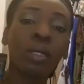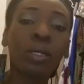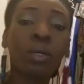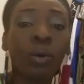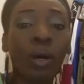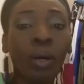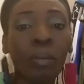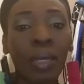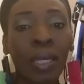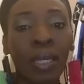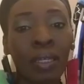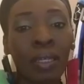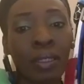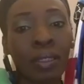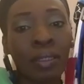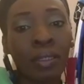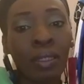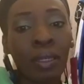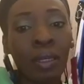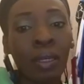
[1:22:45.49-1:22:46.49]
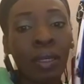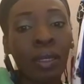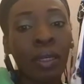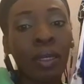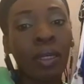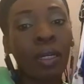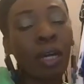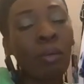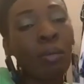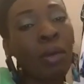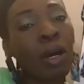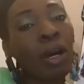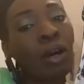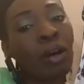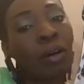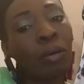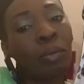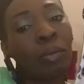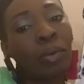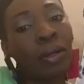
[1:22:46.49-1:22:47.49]
Kwame, come
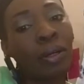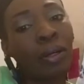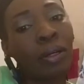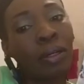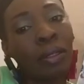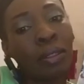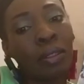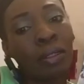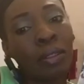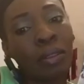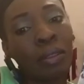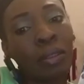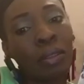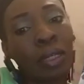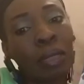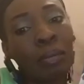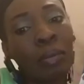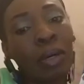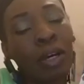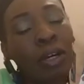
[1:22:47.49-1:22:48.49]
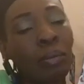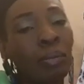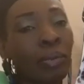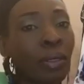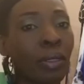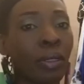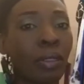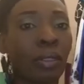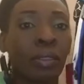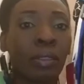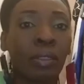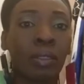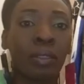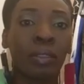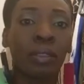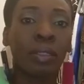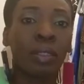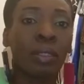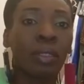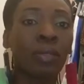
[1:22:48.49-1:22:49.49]
on, bro. Come on, bro.
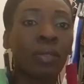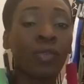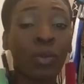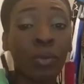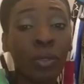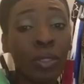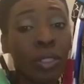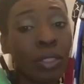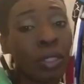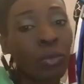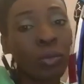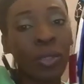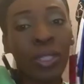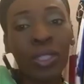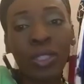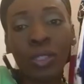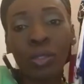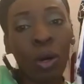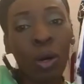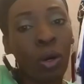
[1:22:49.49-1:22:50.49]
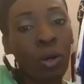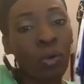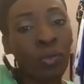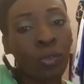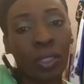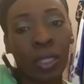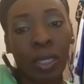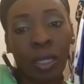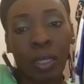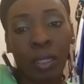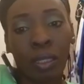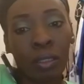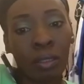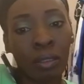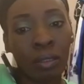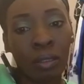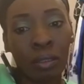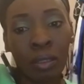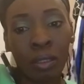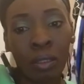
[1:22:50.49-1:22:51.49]
For real, we too old for that.
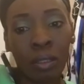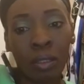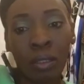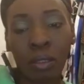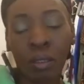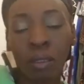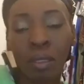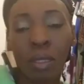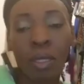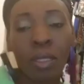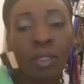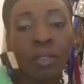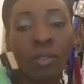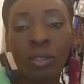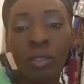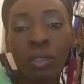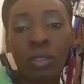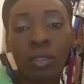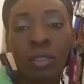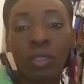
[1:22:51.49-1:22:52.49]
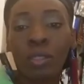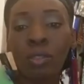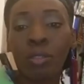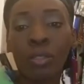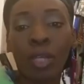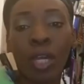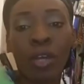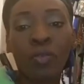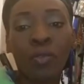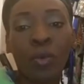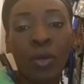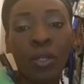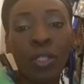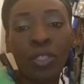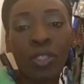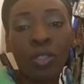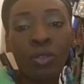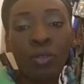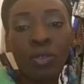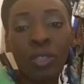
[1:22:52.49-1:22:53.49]
You got
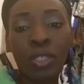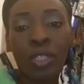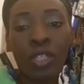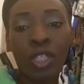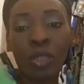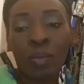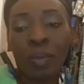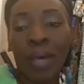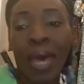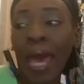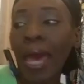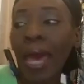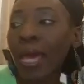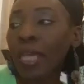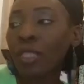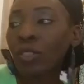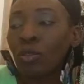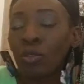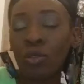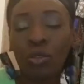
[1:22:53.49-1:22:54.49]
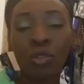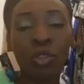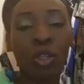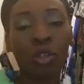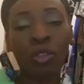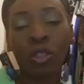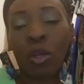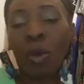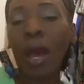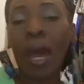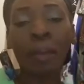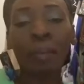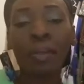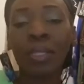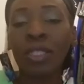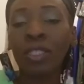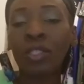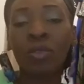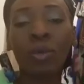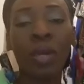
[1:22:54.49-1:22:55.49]
42 years behind you. You don't know how
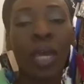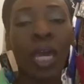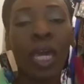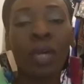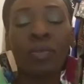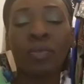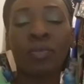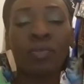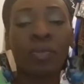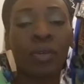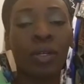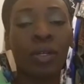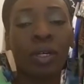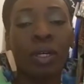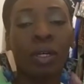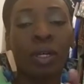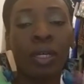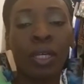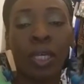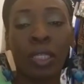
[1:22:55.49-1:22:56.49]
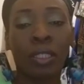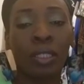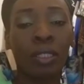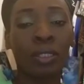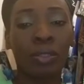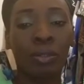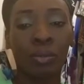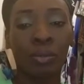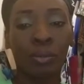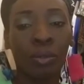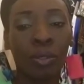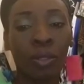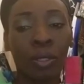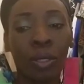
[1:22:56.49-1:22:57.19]
many you have ahead of you.